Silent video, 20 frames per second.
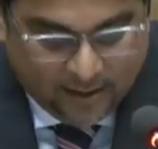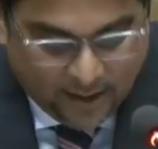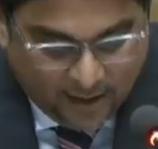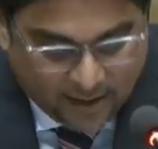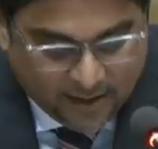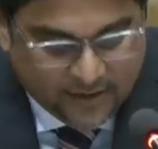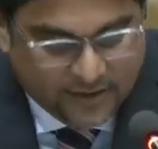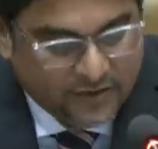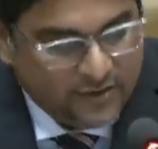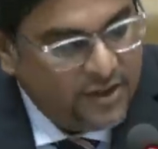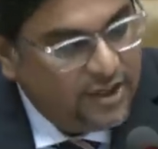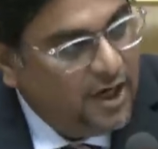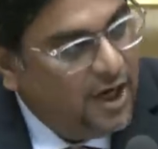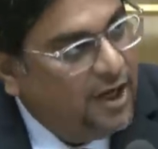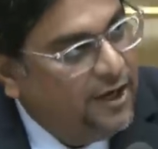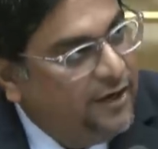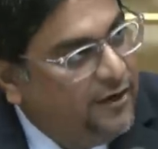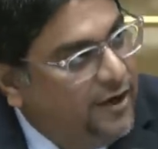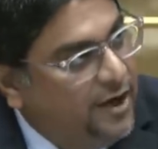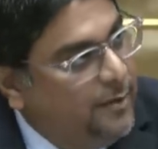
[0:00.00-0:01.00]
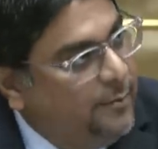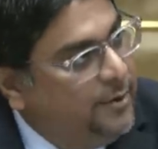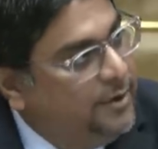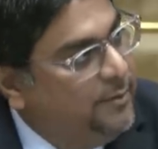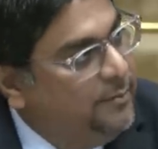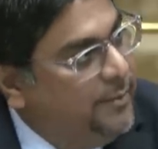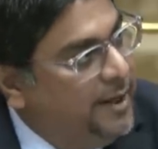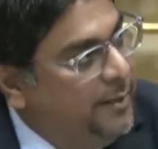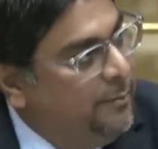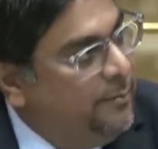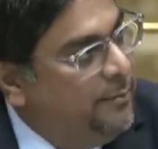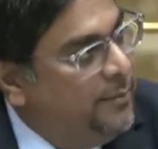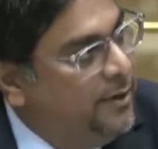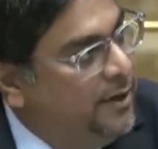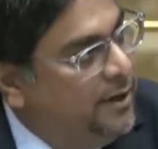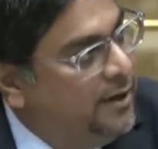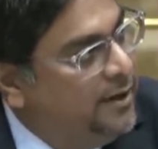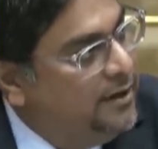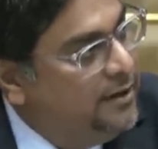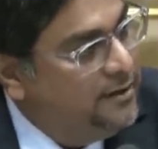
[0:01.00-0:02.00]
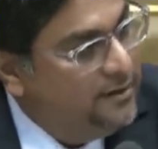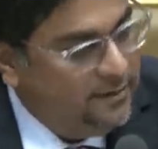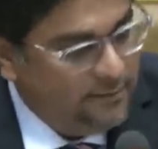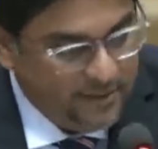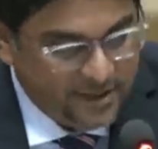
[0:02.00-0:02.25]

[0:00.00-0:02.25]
Does the Honorable Member,